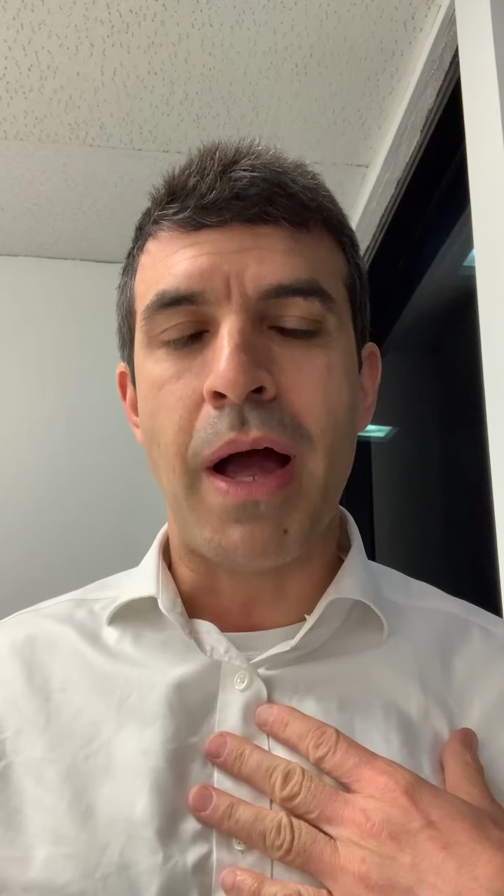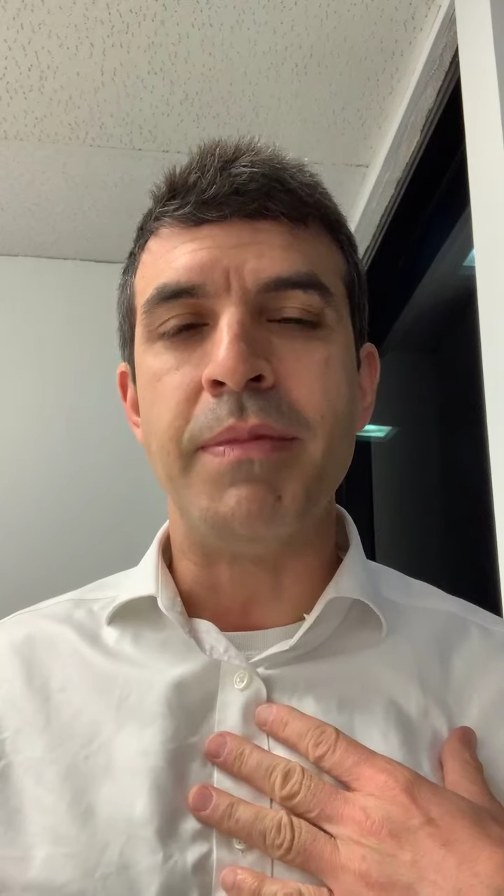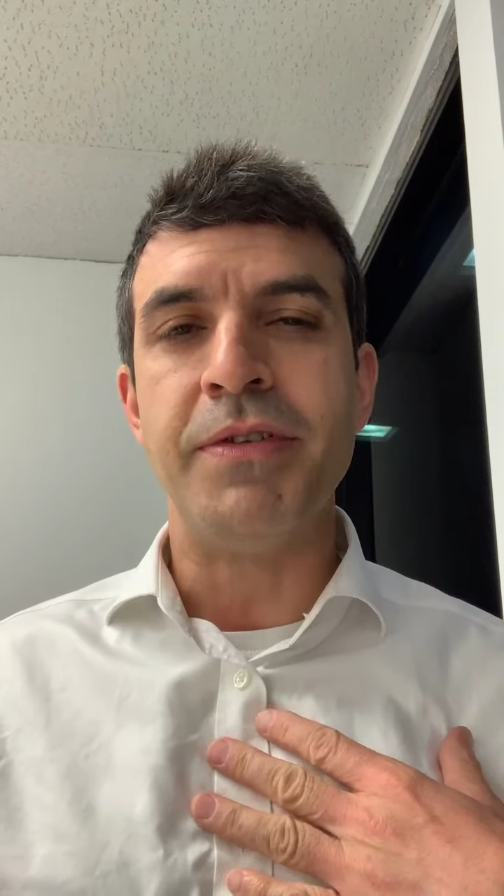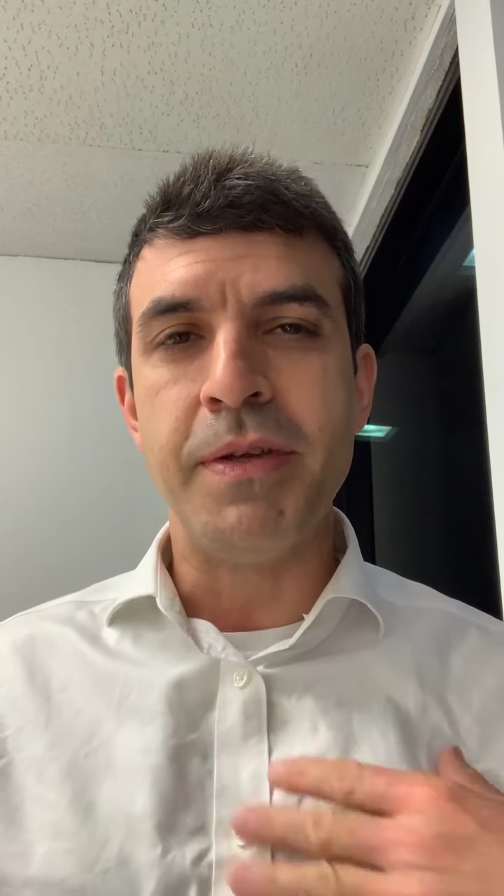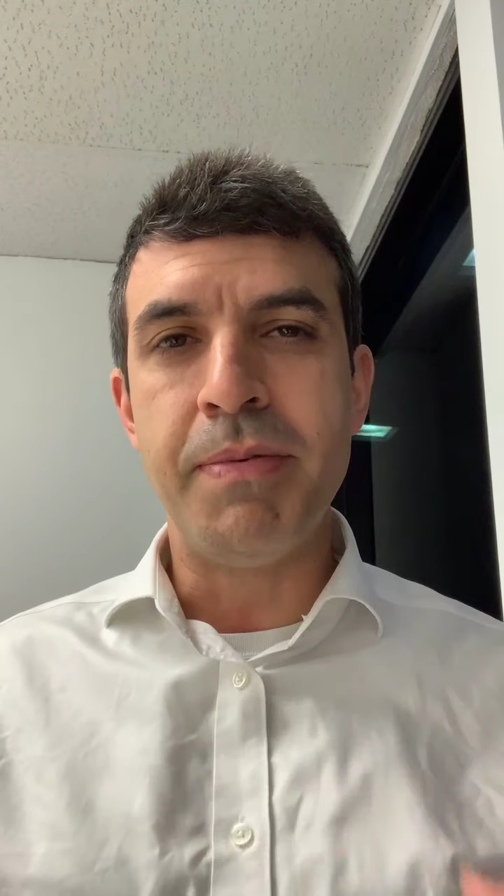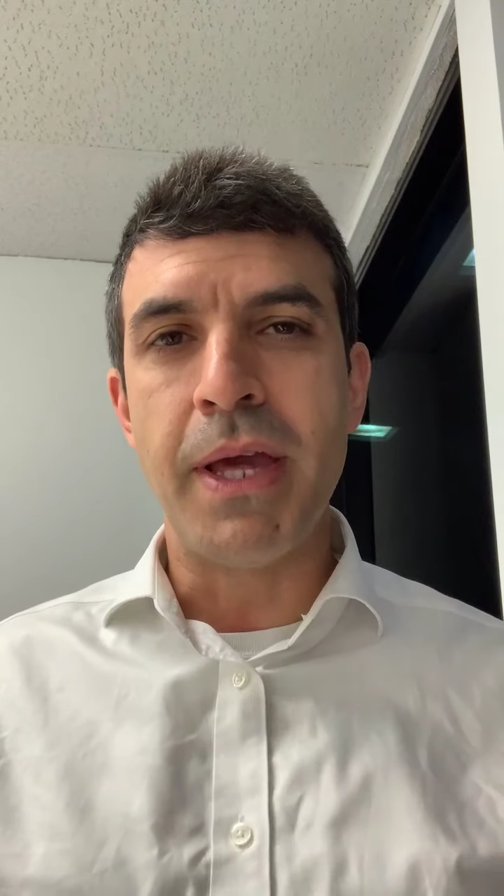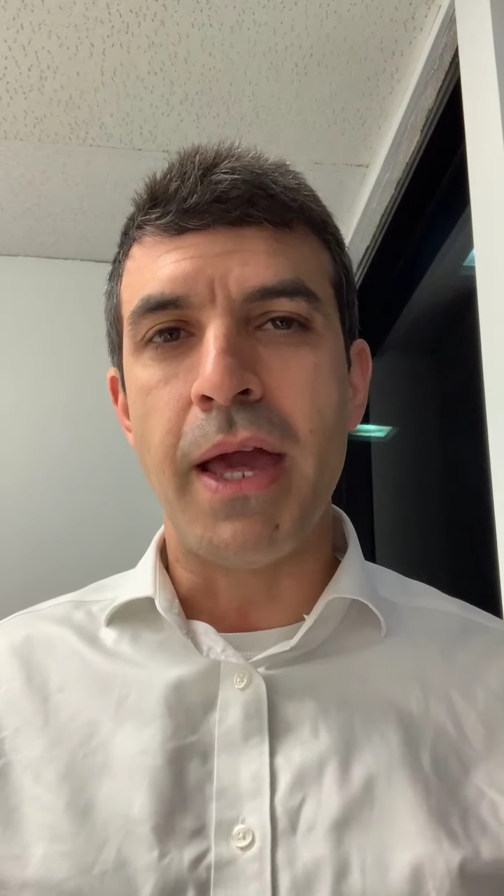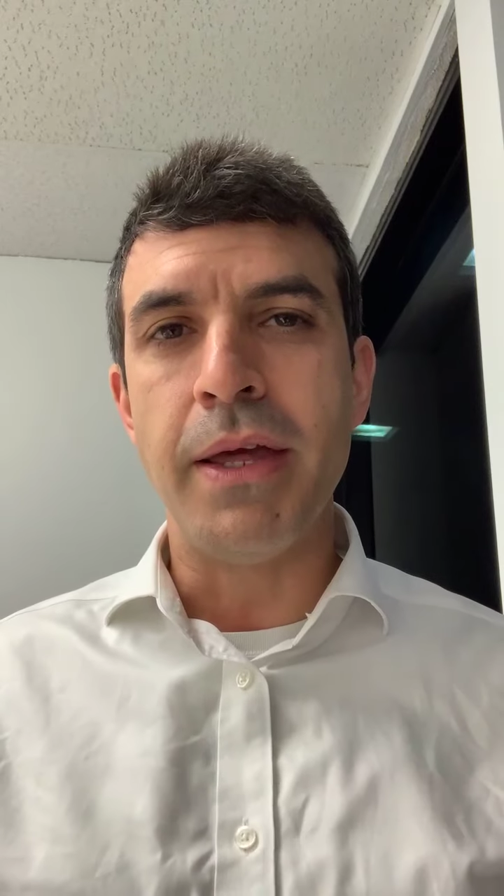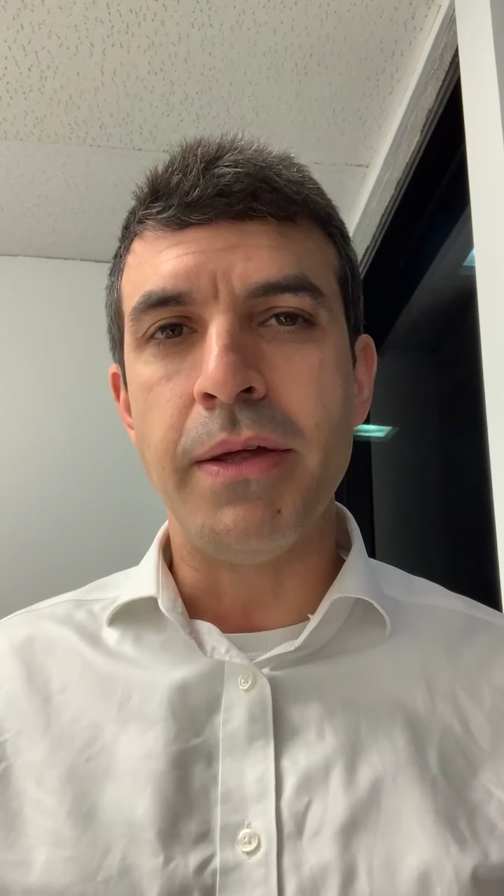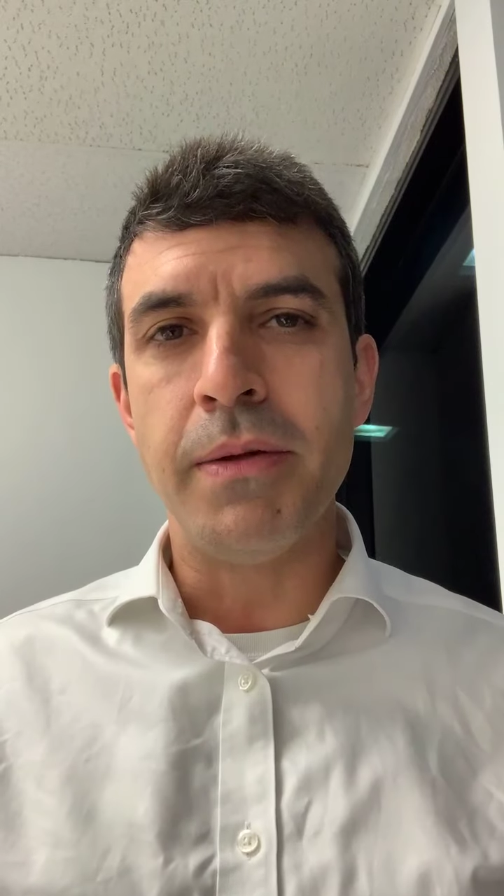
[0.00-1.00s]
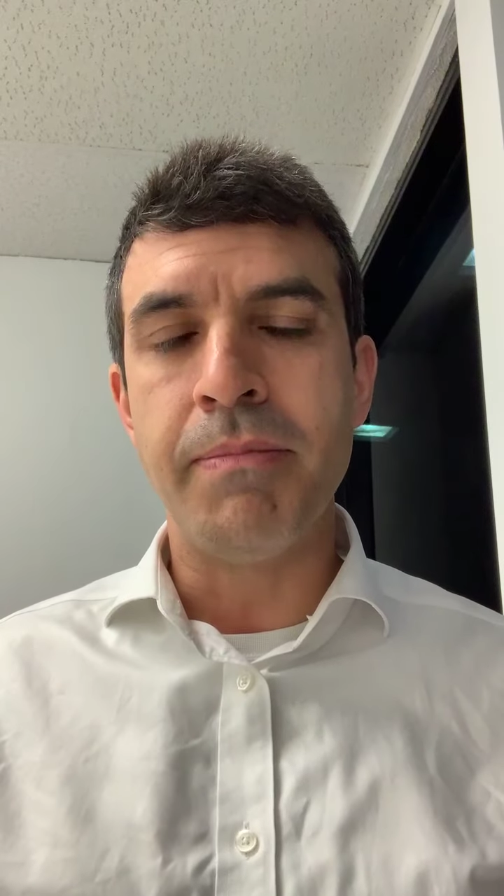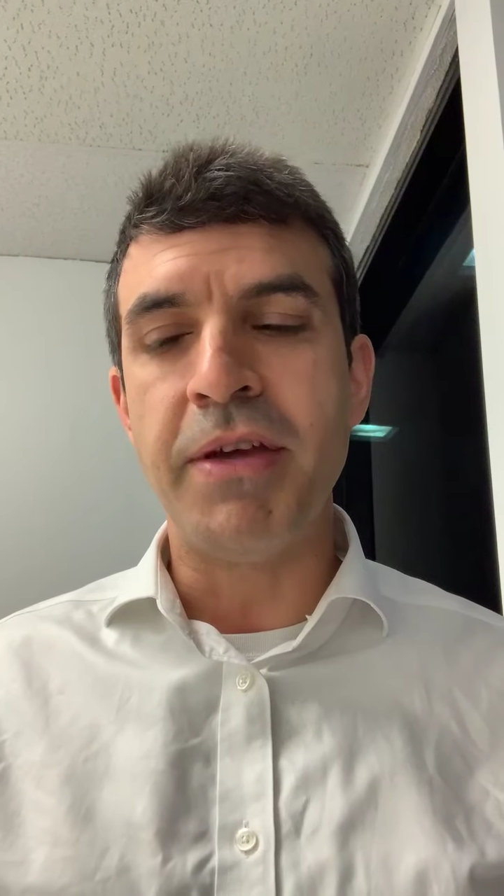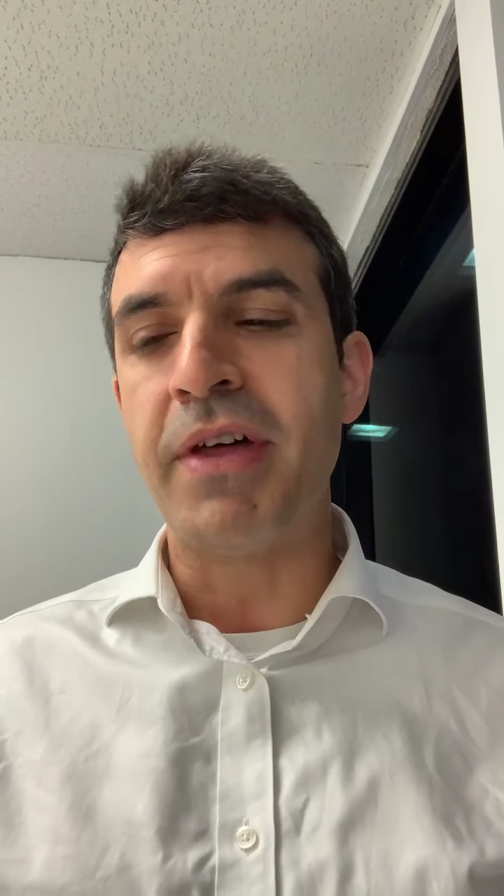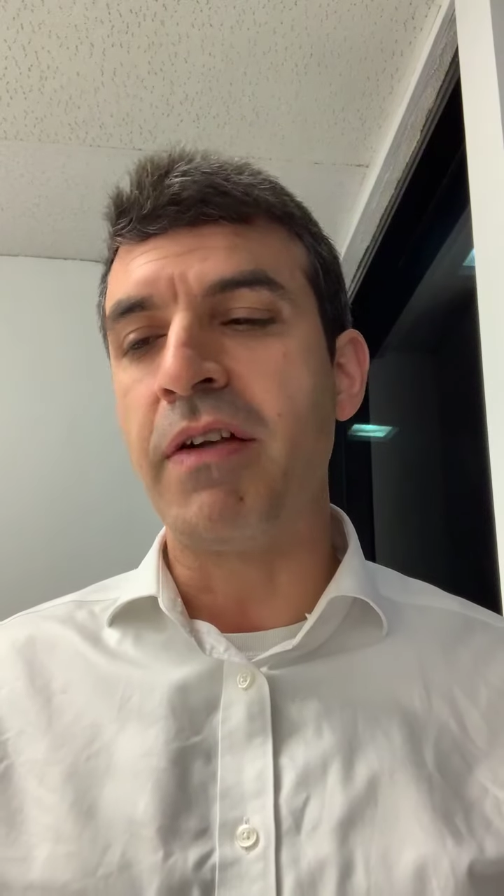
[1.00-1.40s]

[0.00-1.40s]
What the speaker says: I'm a CPA based